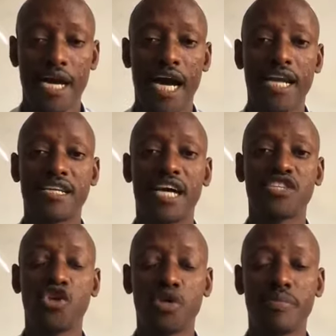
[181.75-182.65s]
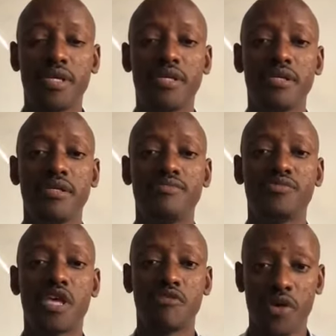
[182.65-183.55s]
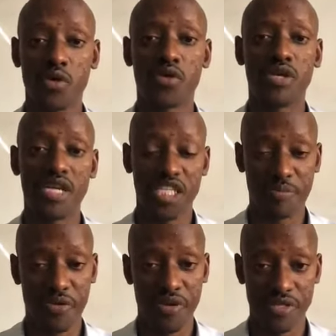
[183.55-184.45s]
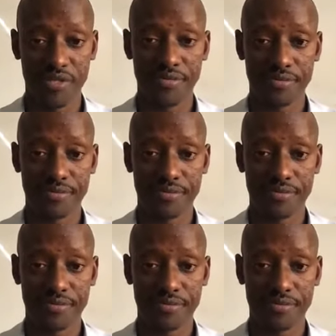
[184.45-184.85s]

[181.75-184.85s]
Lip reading: and it has not been a very good experience.